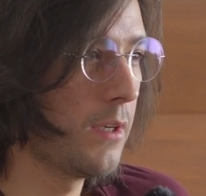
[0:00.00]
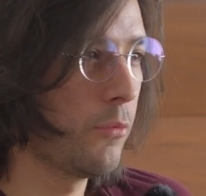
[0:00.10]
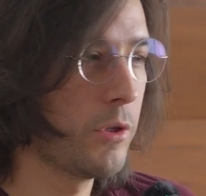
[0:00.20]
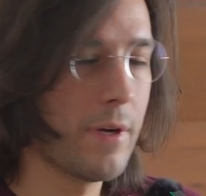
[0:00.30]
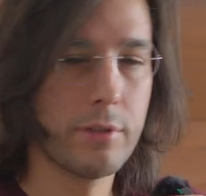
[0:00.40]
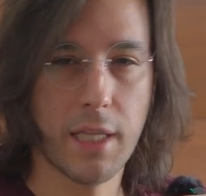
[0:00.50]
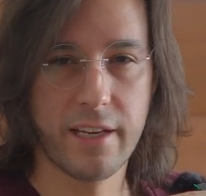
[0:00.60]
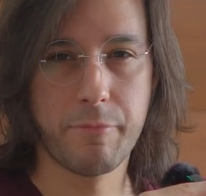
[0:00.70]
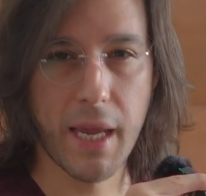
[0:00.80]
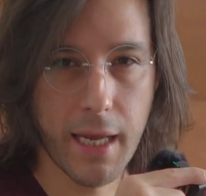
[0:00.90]
when you have a
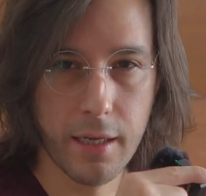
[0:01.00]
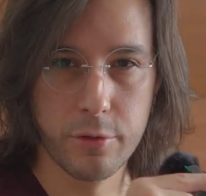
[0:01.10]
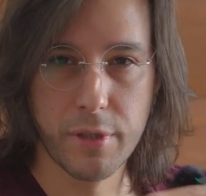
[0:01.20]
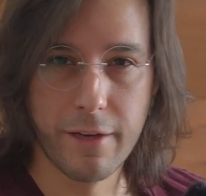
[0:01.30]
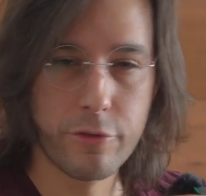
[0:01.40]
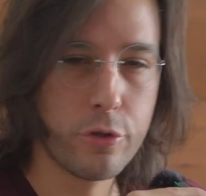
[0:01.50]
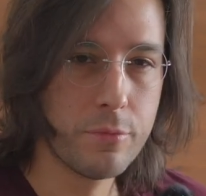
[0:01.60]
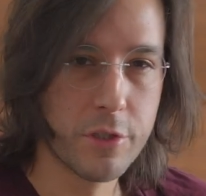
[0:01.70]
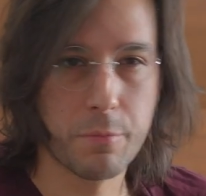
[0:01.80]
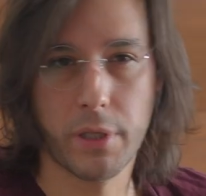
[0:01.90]
live band and you have
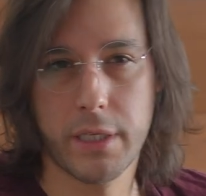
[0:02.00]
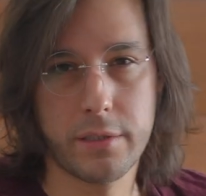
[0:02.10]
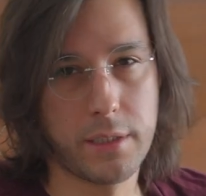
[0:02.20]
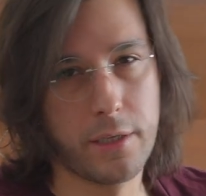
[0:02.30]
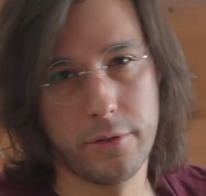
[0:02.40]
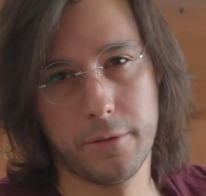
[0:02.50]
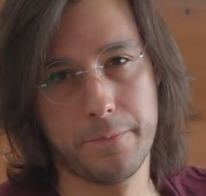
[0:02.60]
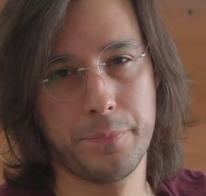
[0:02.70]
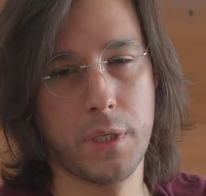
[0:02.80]
humans playing together,